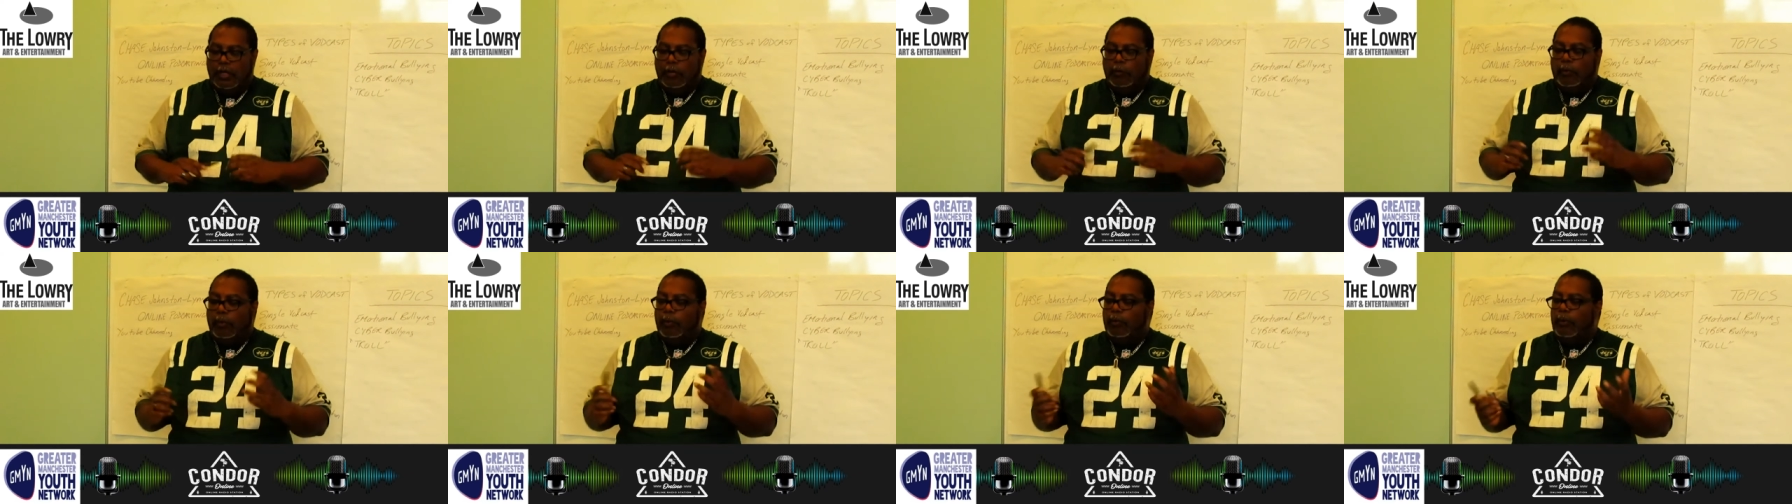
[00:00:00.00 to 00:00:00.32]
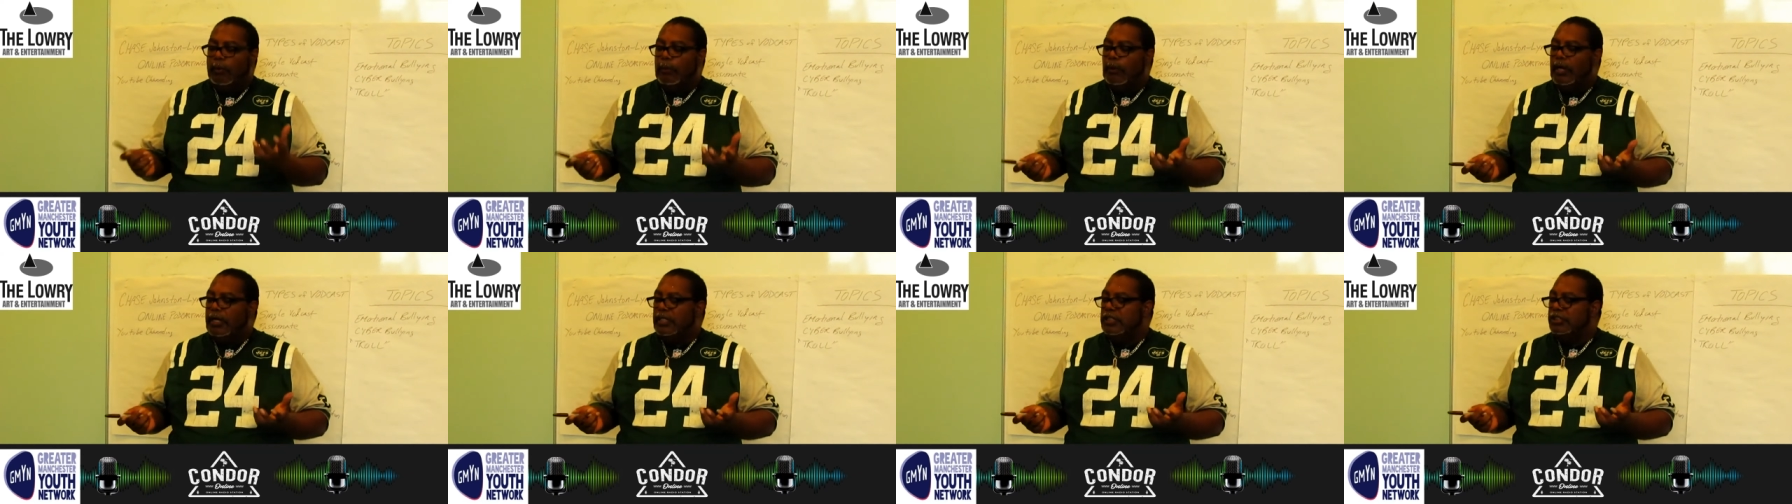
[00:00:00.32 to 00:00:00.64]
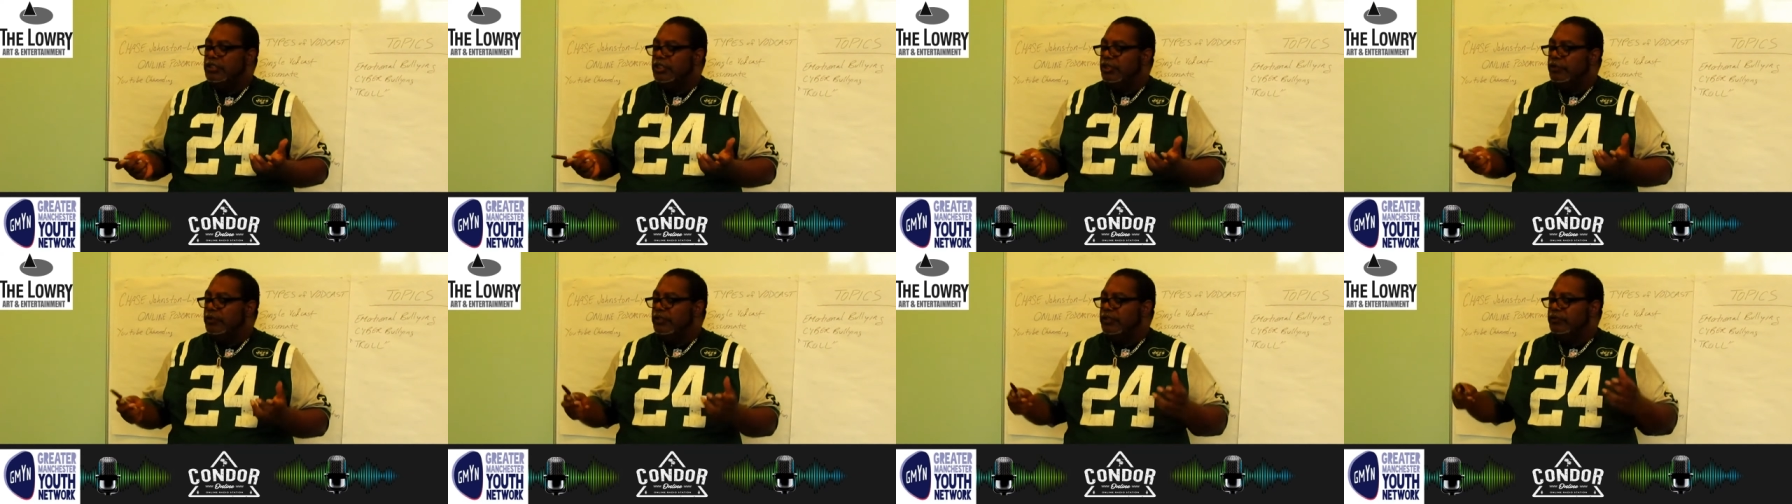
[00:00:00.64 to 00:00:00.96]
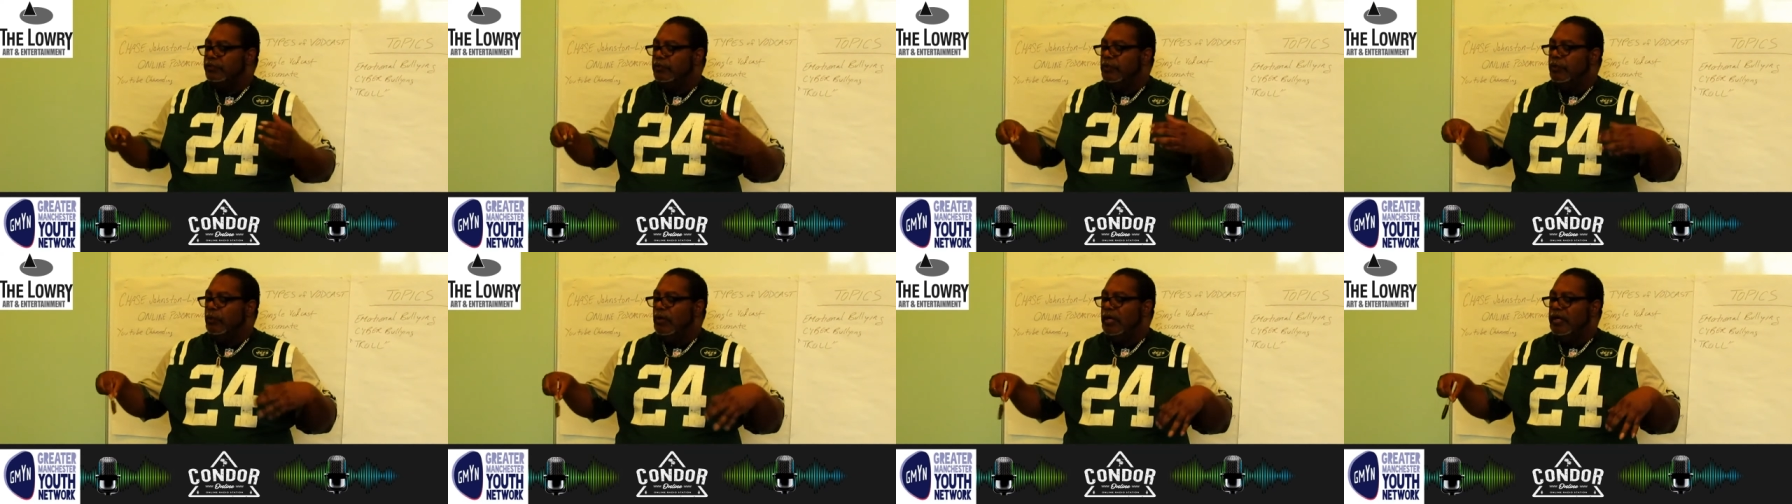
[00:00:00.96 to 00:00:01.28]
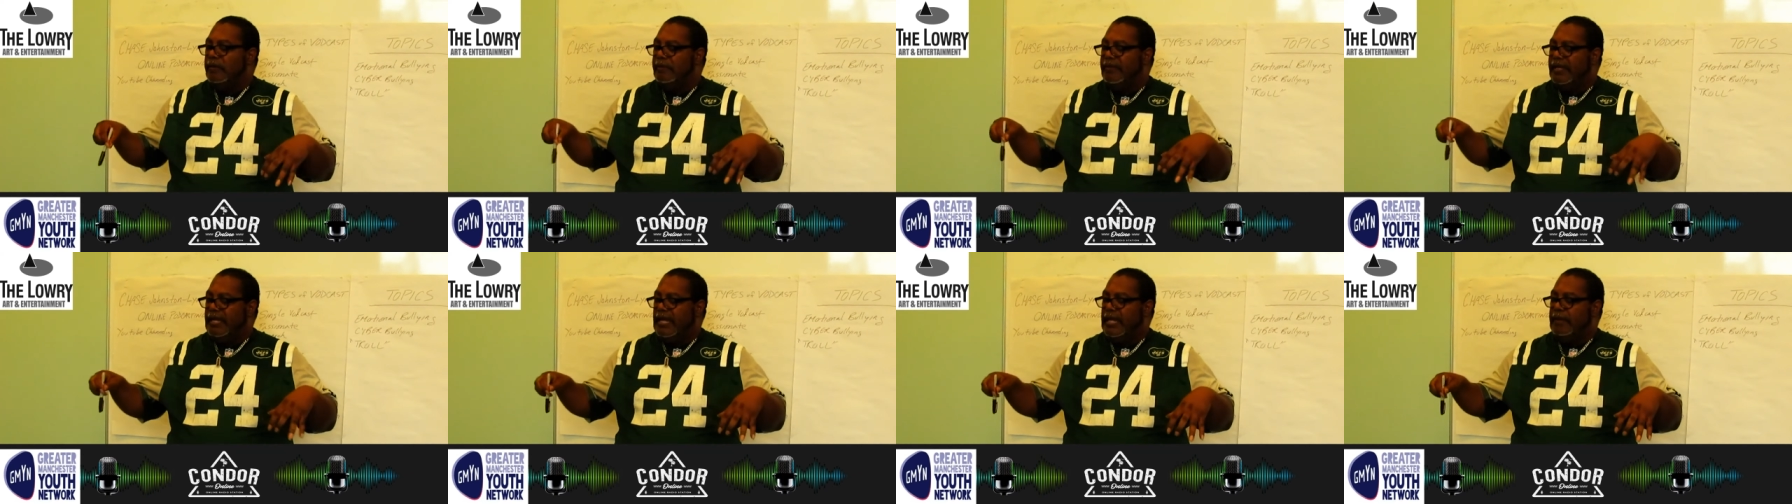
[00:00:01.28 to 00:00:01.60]
What we want to do is we want
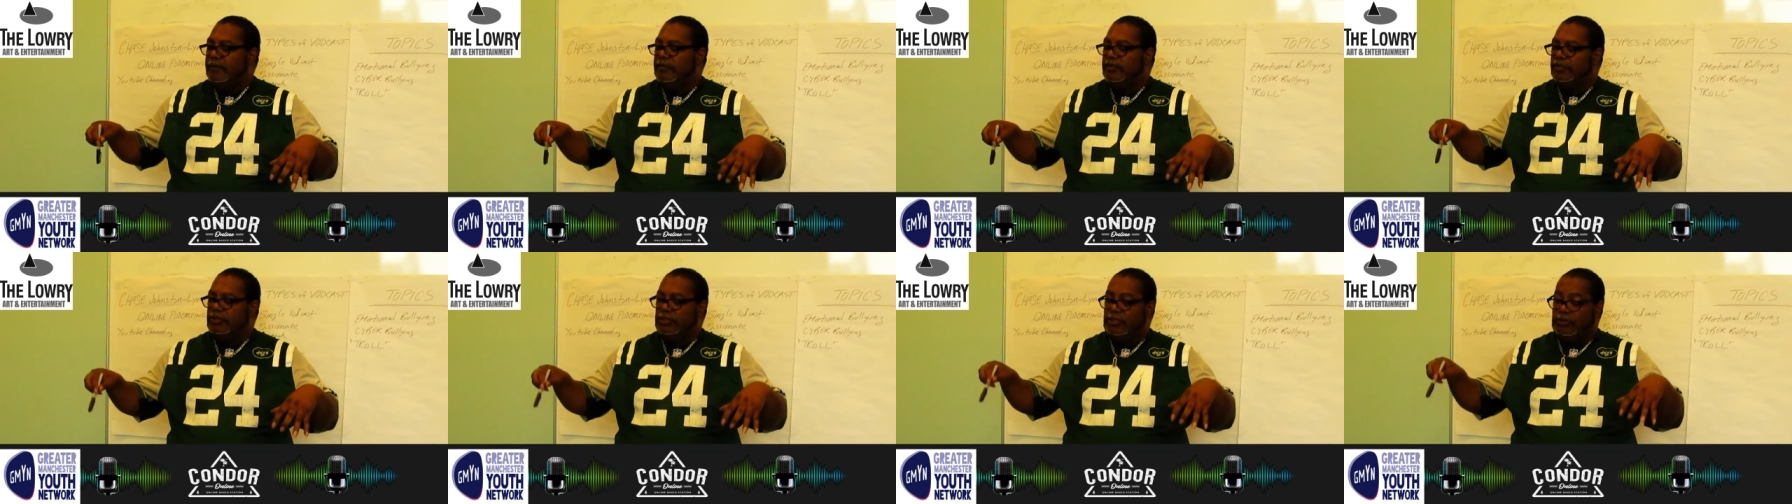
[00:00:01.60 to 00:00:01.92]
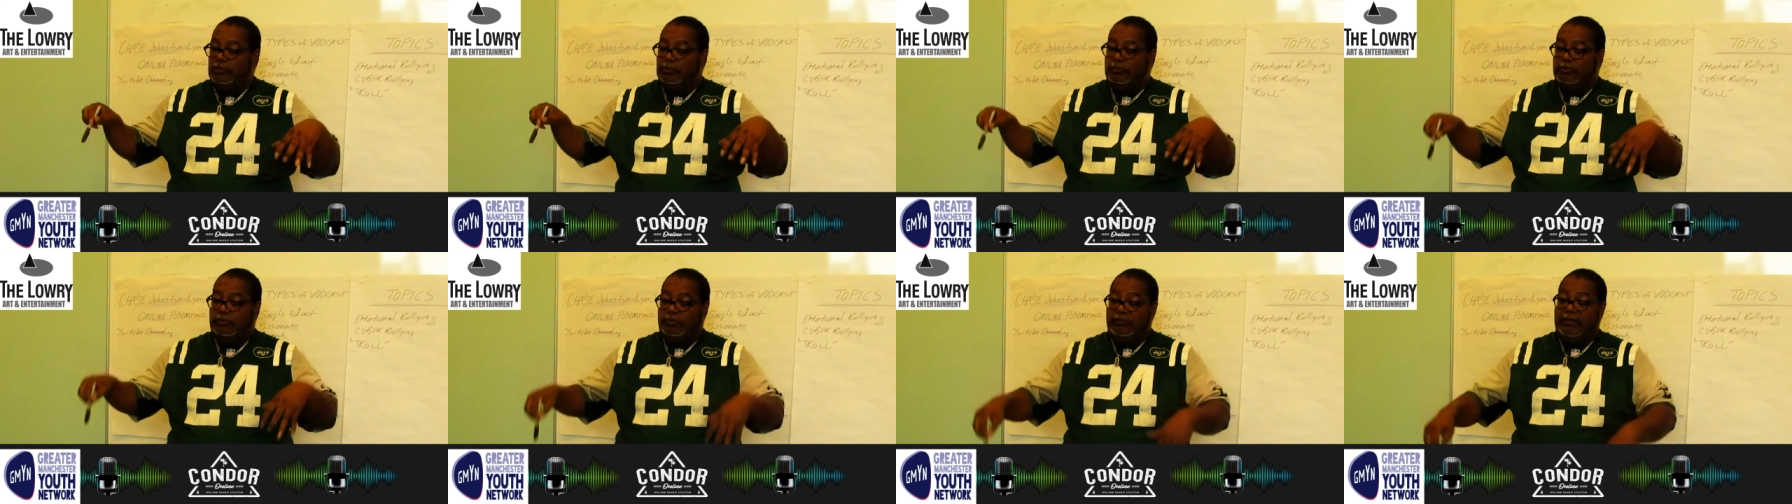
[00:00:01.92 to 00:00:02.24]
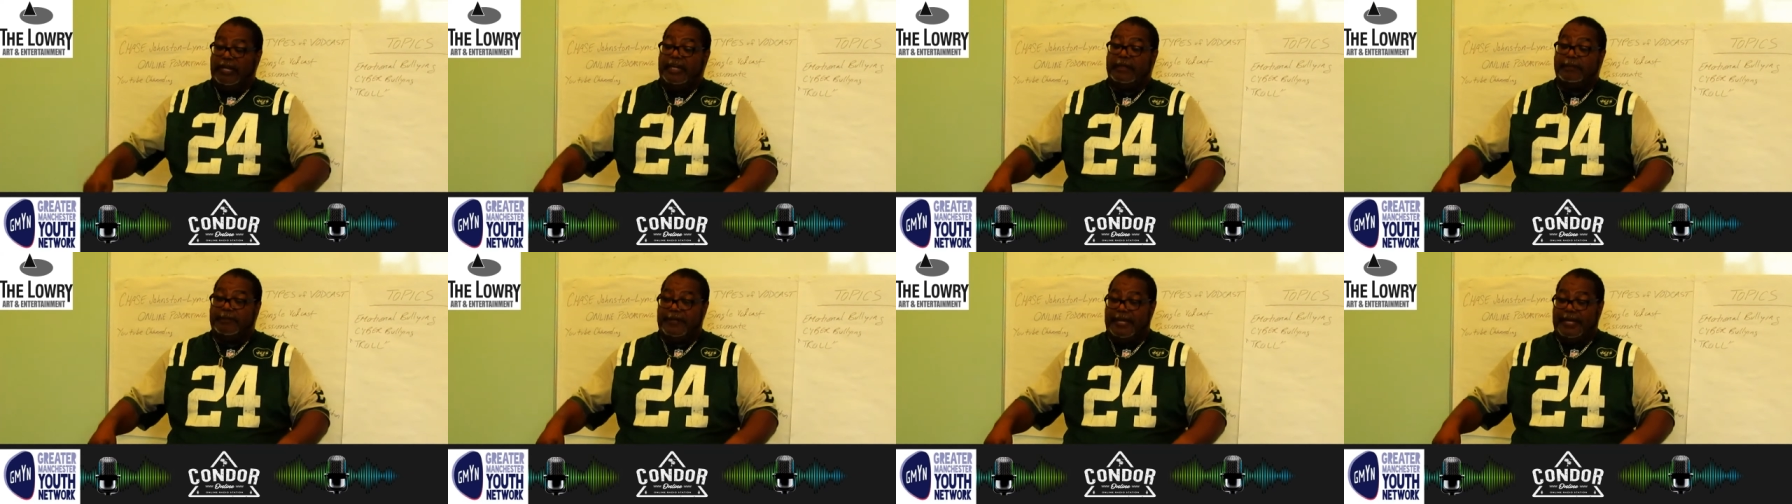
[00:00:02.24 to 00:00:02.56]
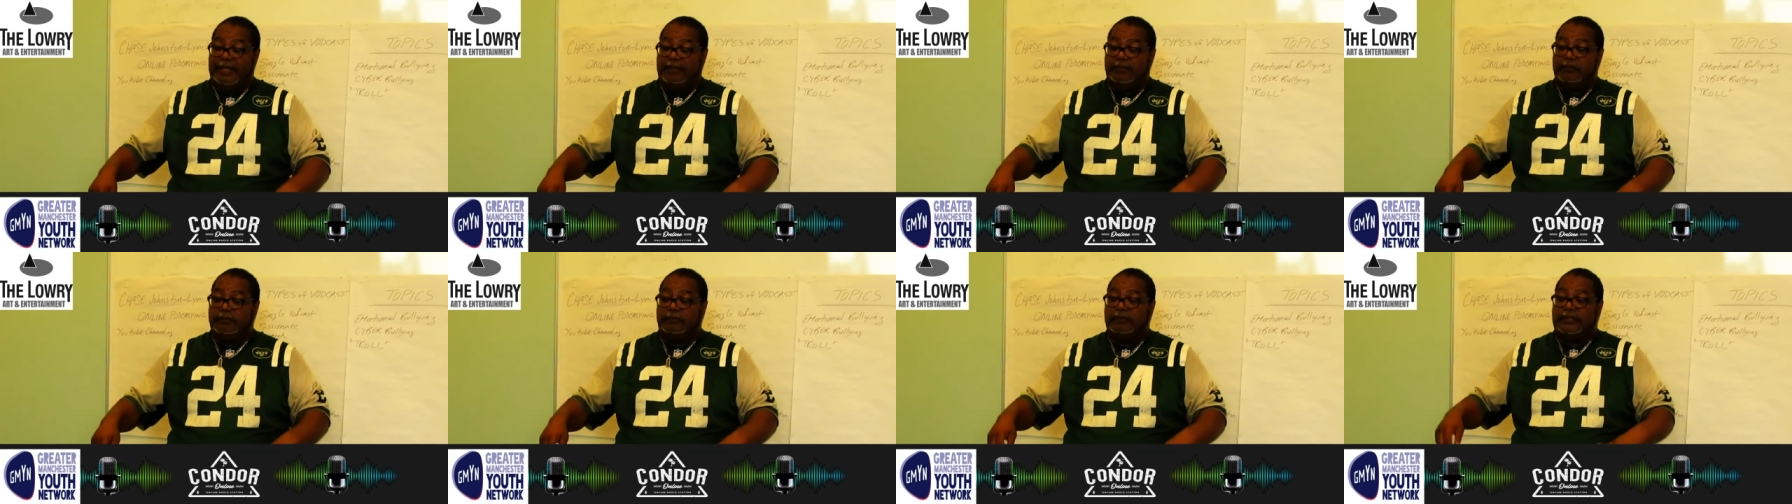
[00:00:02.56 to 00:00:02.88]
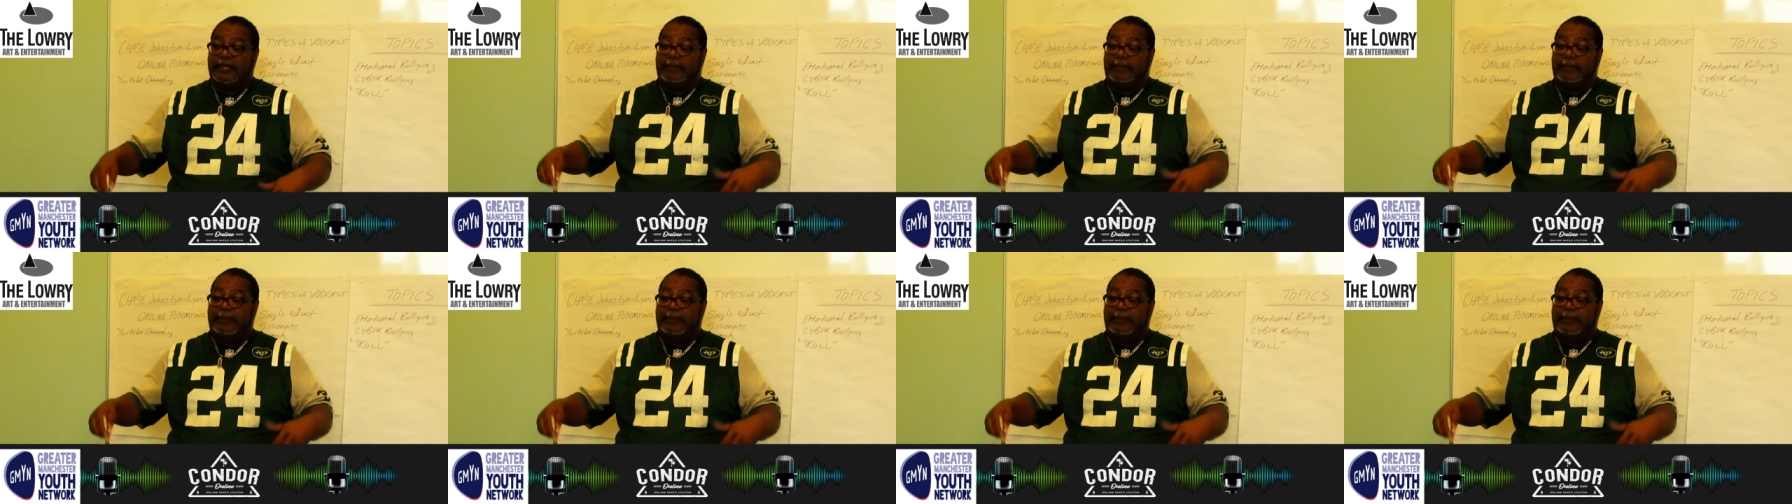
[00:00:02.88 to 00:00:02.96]
to be able to create a panel.